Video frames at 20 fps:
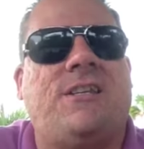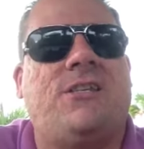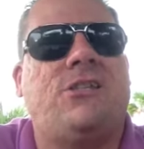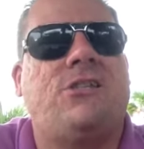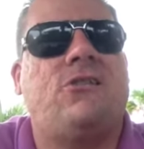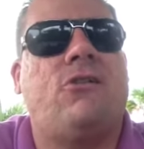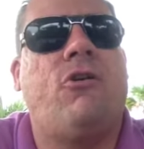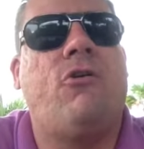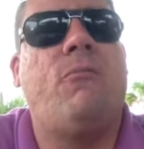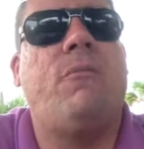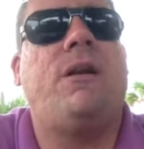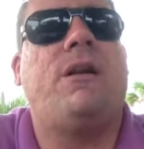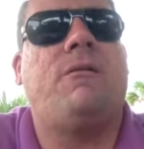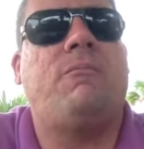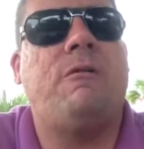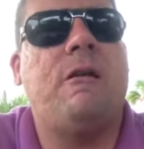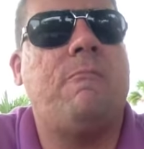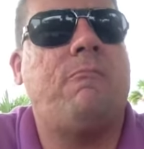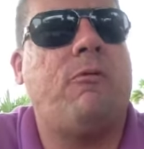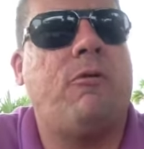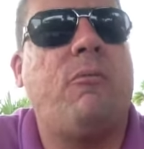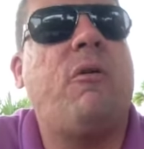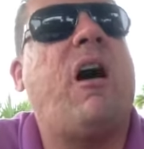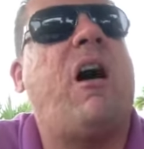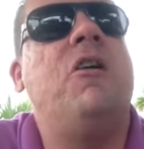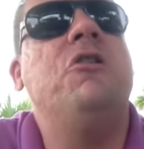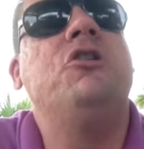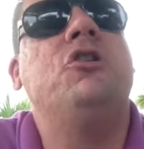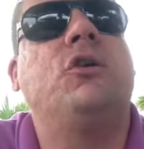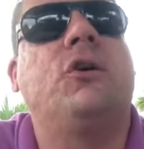so many people,
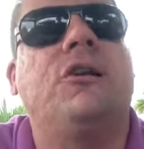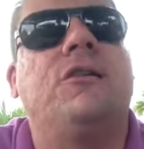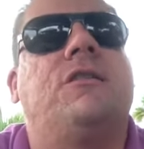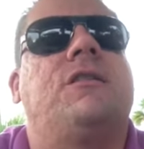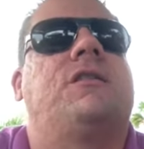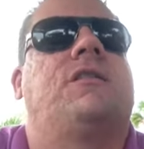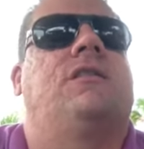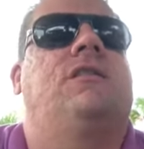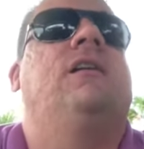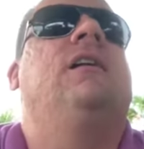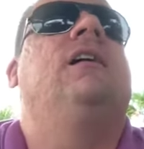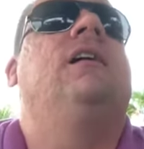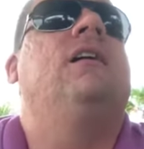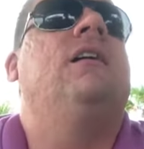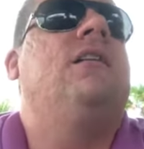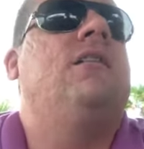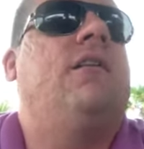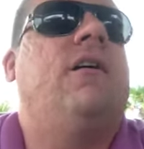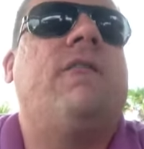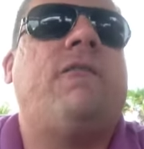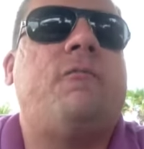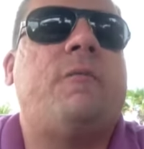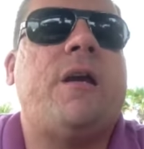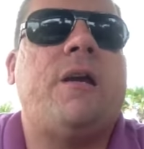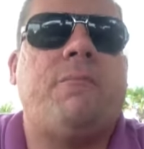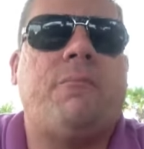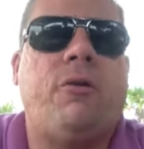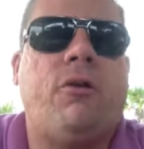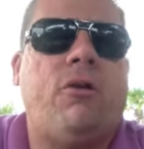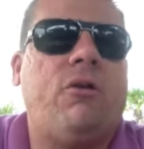hundreds of
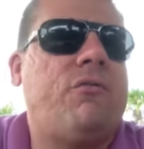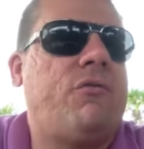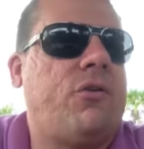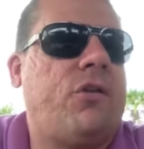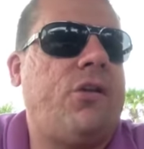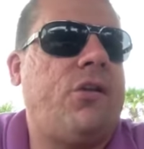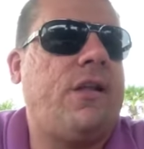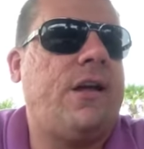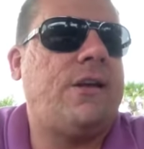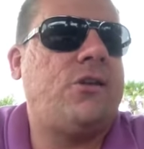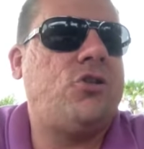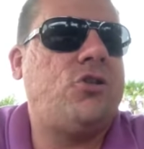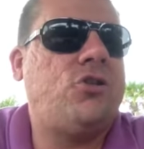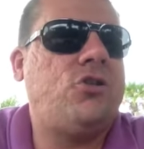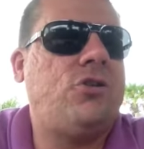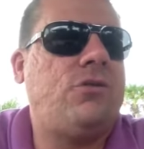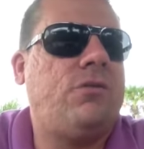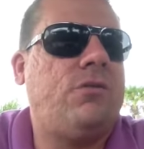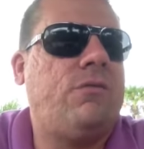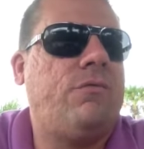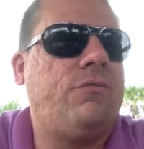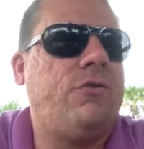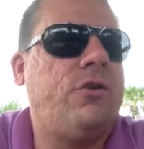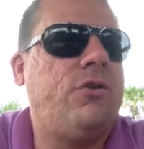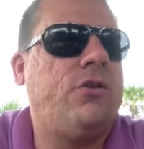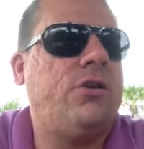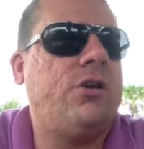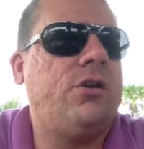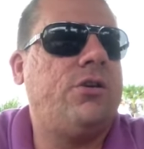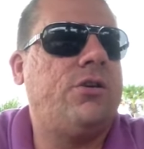people over the last few
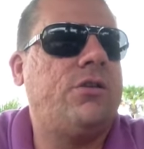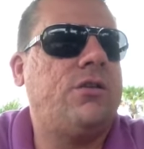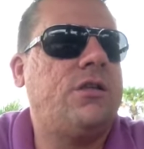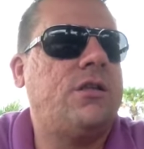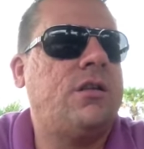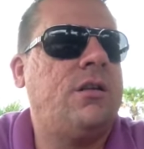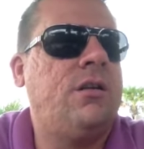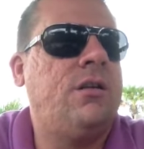years,